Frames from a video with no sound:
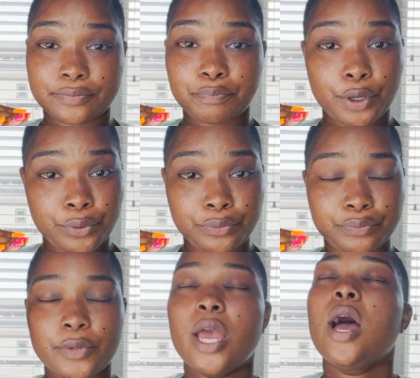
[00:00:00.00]
Poop.
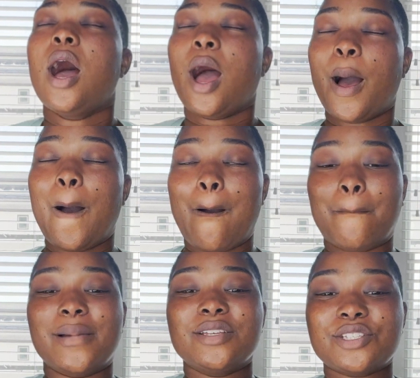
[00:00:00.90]

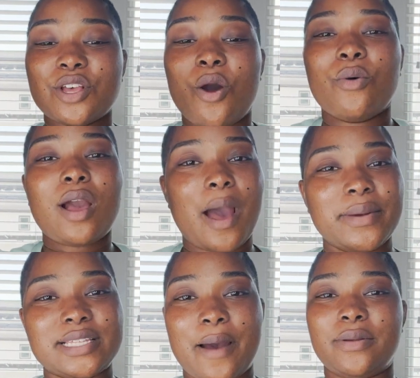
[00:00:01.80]
Um, so
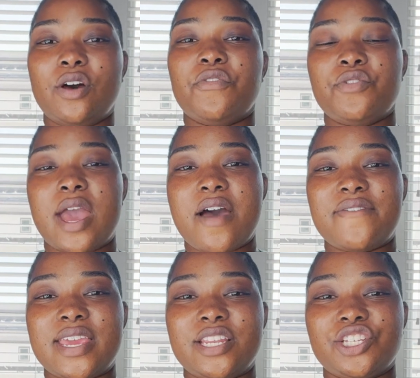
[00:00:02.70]
comment down below if you
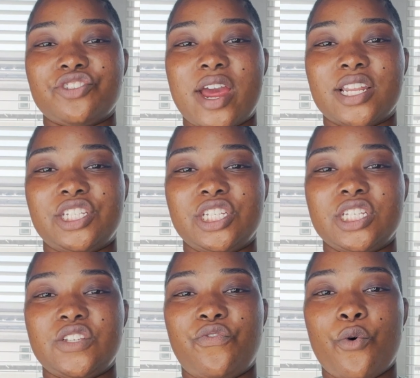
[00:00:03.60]
have any
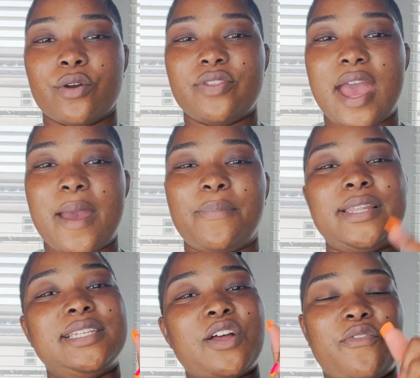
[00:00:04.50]
strategies for that.
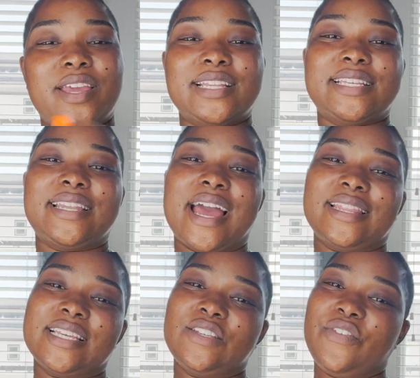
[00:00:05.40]
Please don't forget to
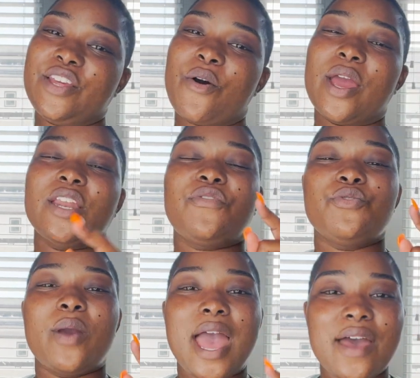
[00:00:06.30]
like this video. And if
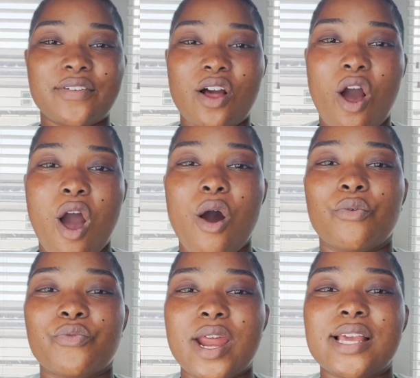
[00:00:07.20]
you haven't
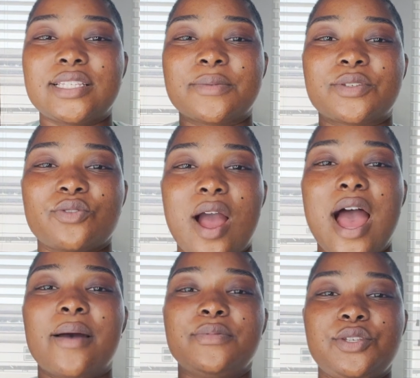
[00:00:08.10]
already,
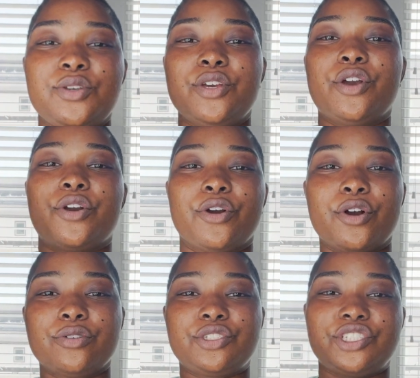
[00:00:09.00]
subscribed to your
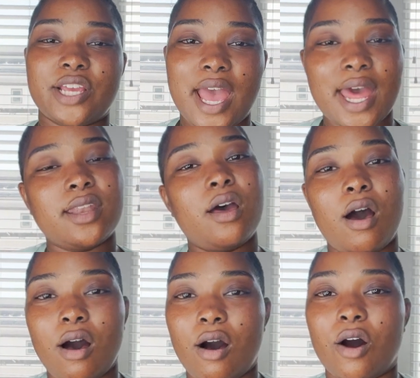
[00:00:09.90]
girl
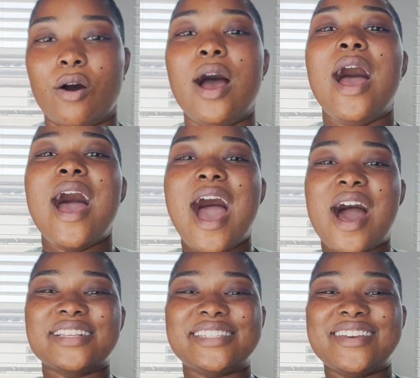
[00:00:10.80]
channel.
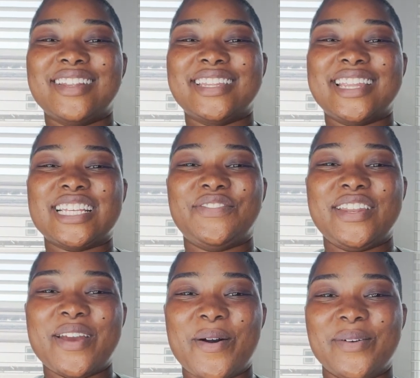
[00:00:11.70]
I'll see y'all in the next
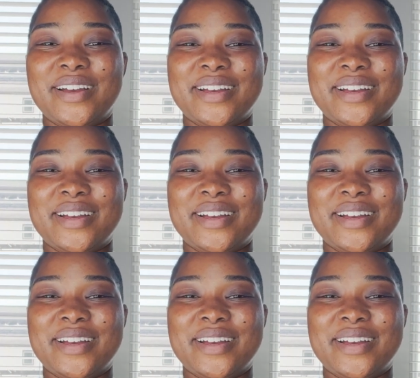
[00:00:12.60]
video.